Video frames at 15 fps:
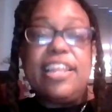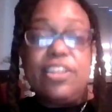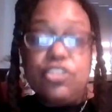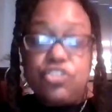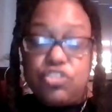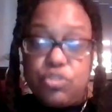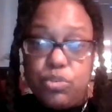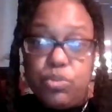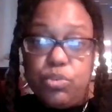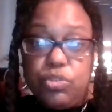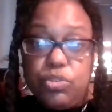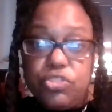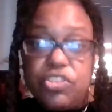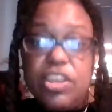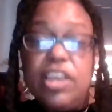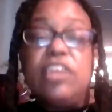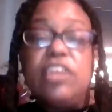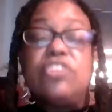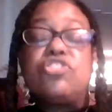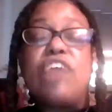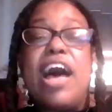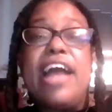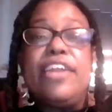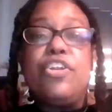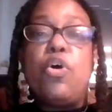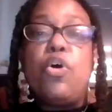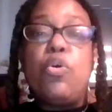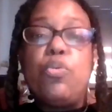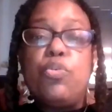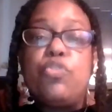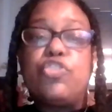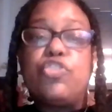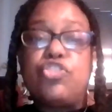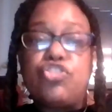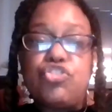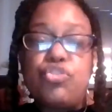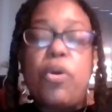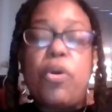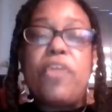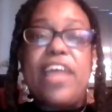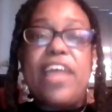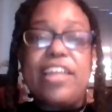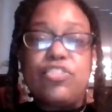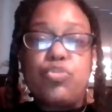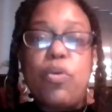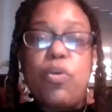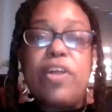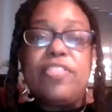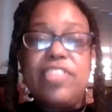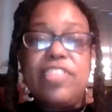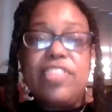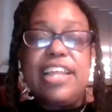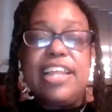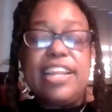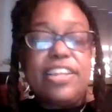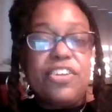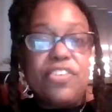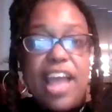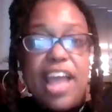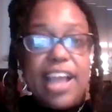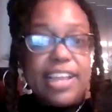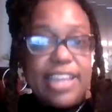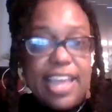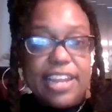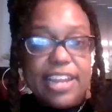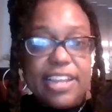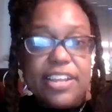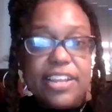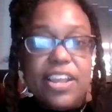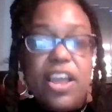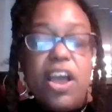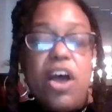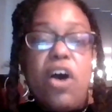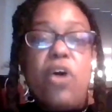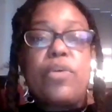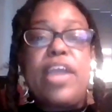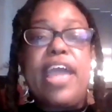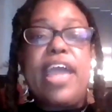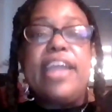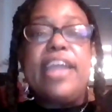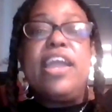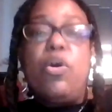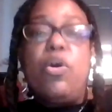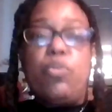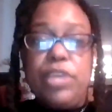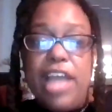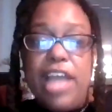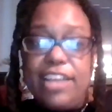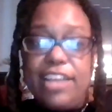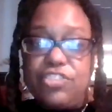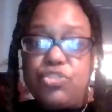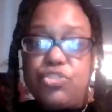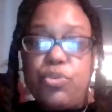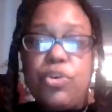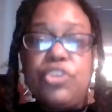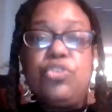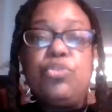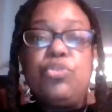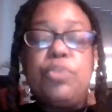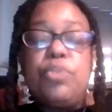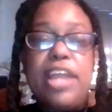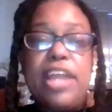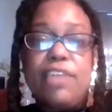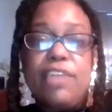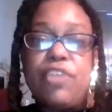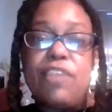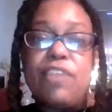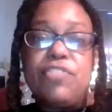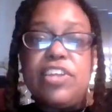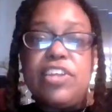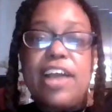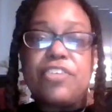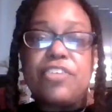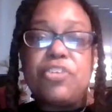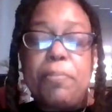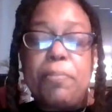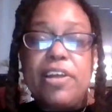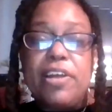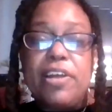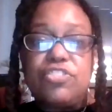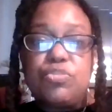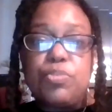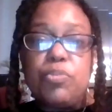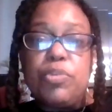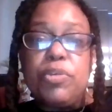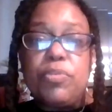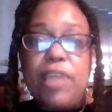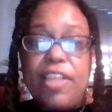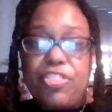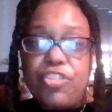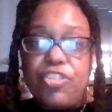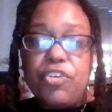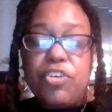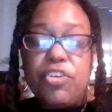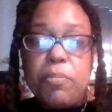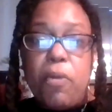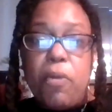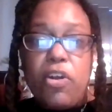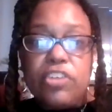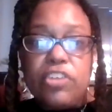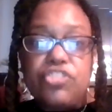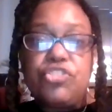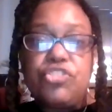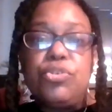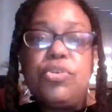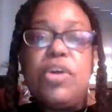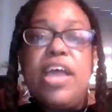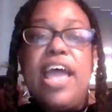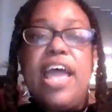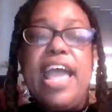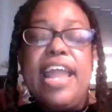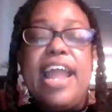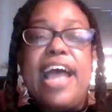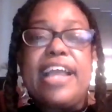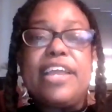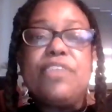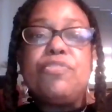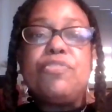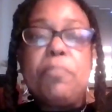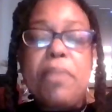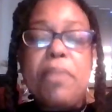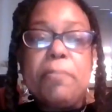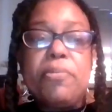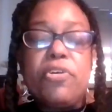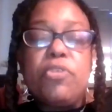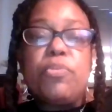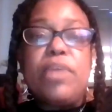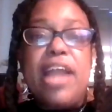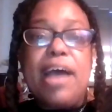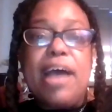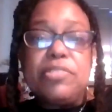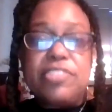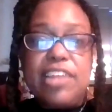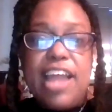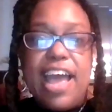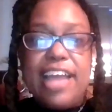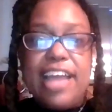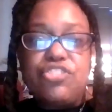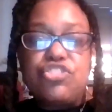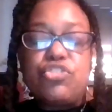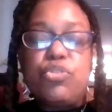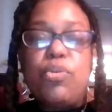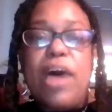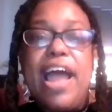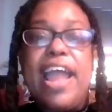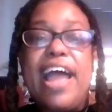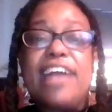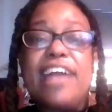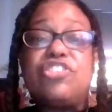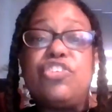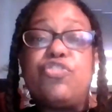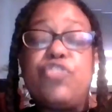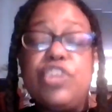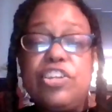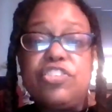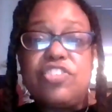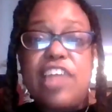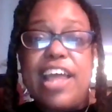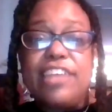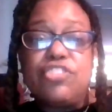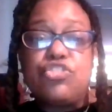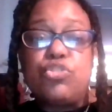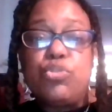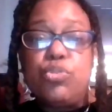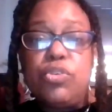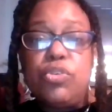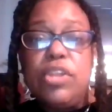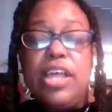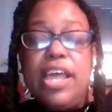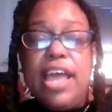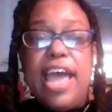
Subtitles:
in the schools. So I know for sure that's one thing that they're not getting. Okay, I saw you at Reverend Dr. Butts when we were at Thurgood Marshall. And I can remember when I was in high school, I actually finished high school